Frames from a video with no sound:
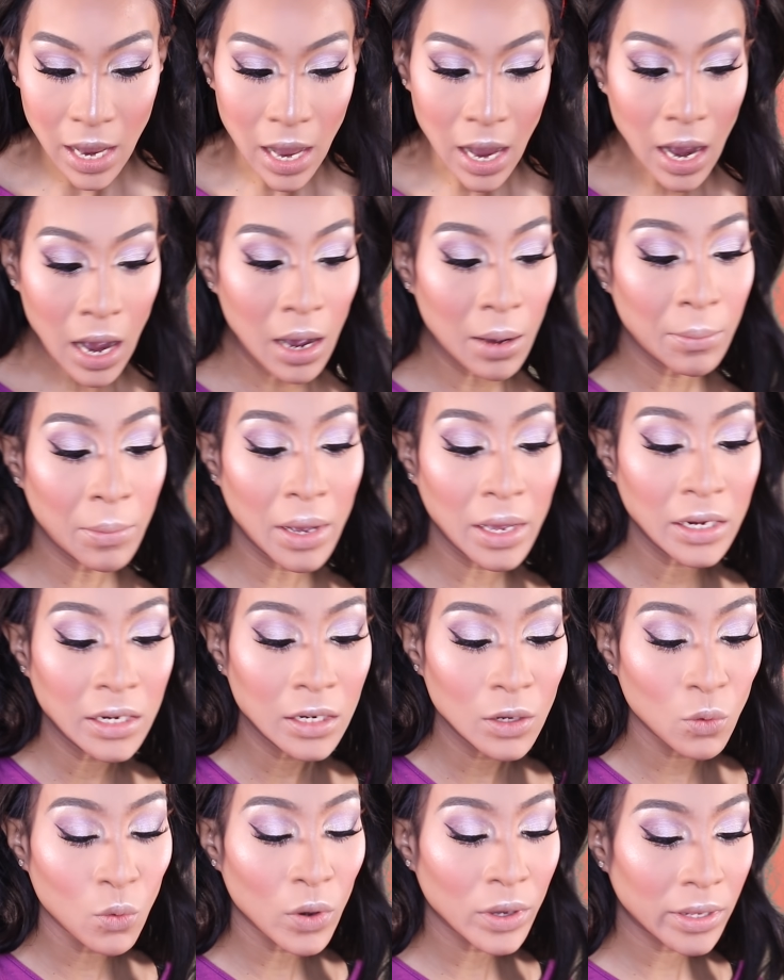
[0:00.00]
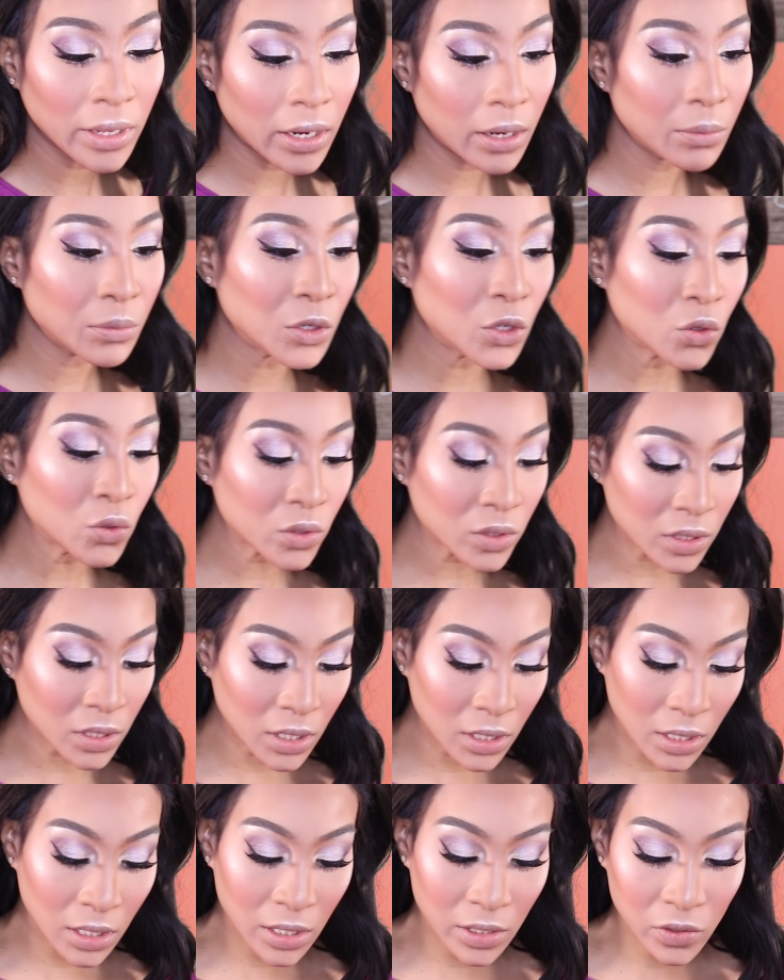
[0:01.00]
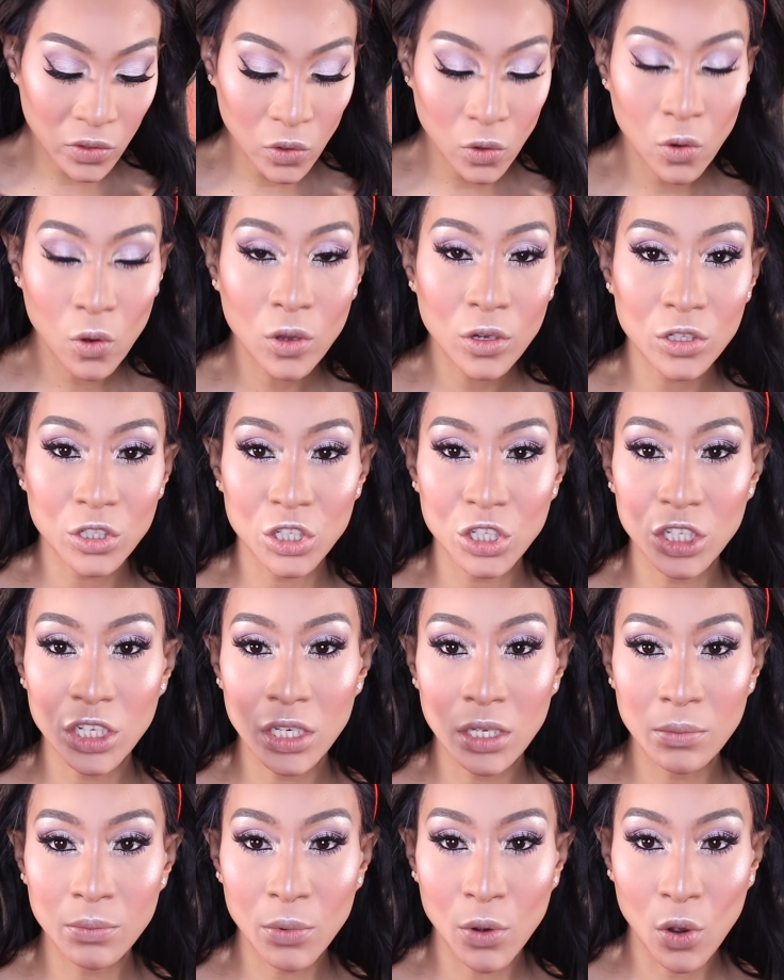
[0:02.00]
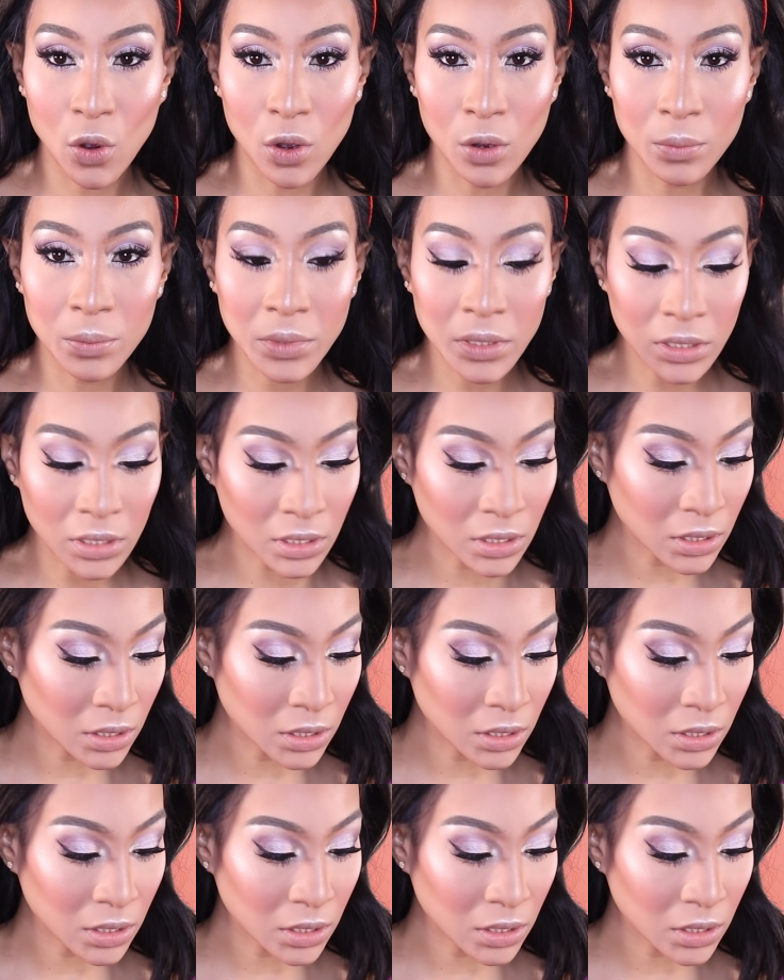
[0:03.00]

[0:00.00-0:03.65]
And the one that I'm using is called She Balm.